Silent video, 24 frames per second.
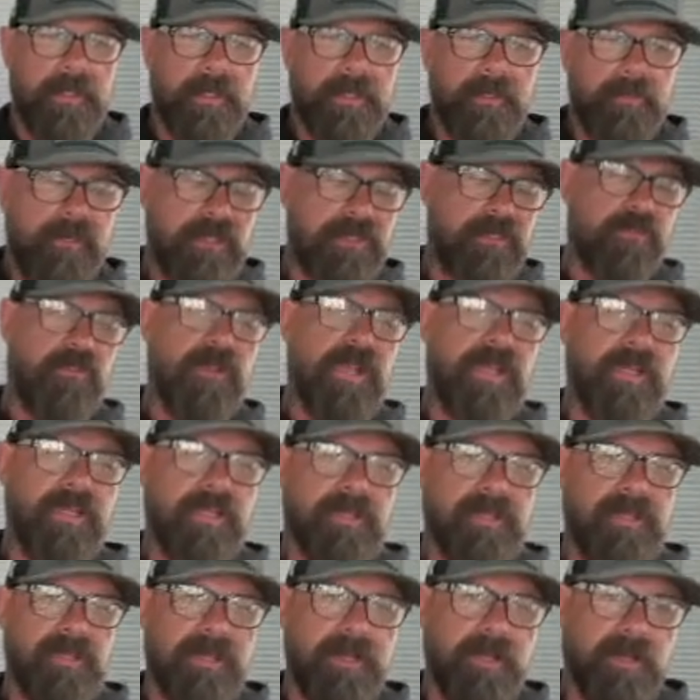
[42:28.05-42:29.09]
Quit trying to,
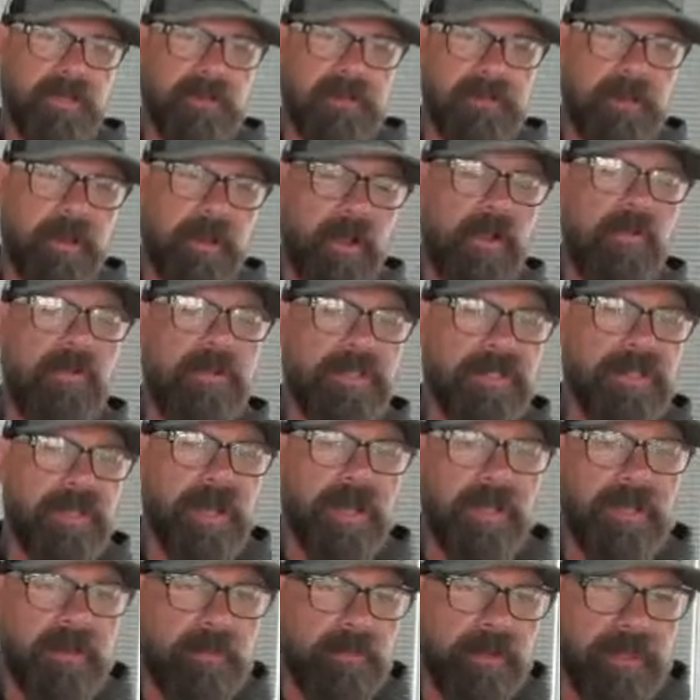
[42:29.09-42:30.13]
always
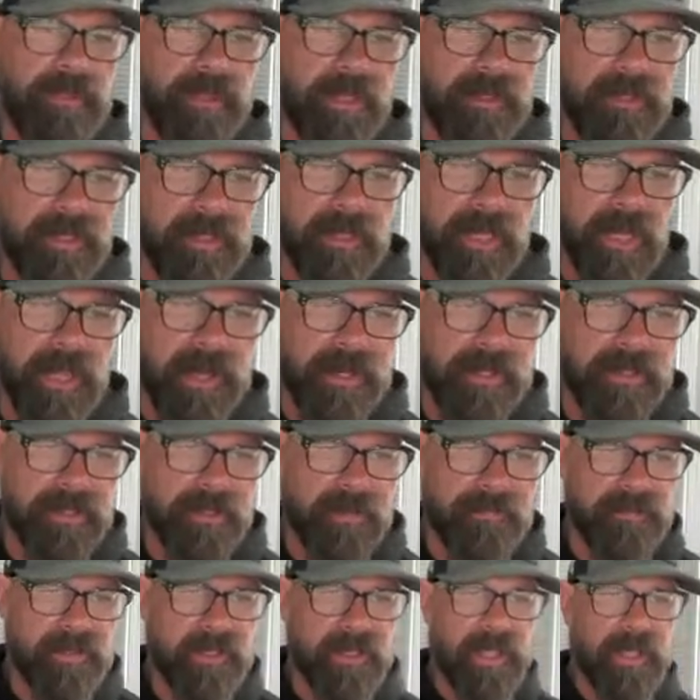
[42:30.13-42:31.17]
color within the lines
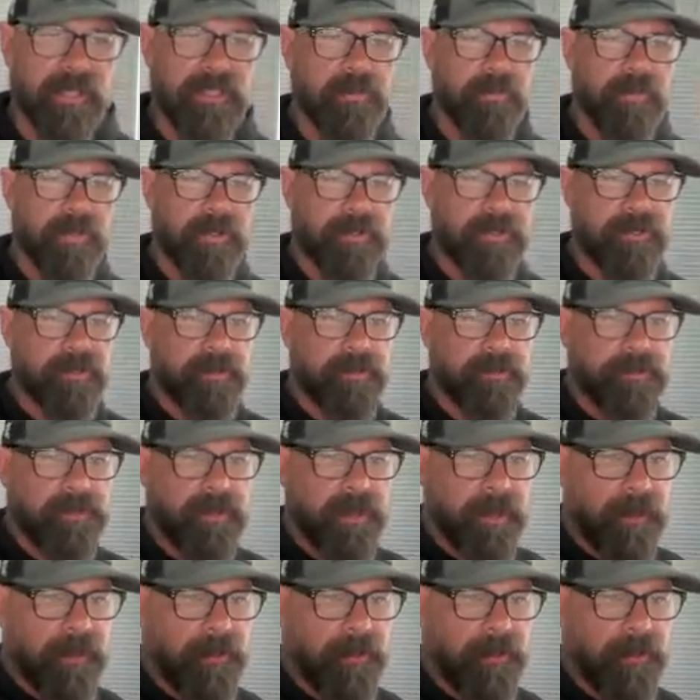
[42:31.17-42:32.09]
of the experts. So